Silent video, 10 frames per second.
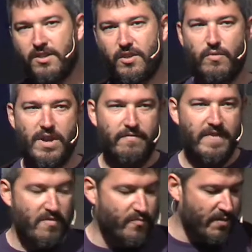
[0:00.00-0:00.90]
so we are
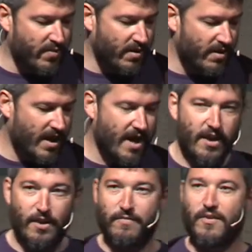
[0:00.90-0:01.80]
5 people,
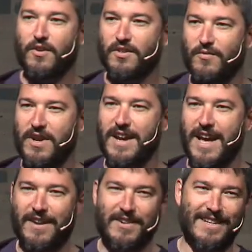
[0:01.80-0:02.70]
and of course we are
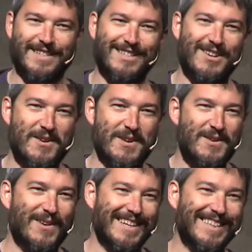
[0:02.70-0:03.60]
hiring, so
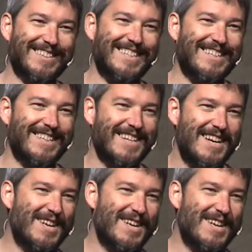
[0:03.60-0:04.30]
if you're interested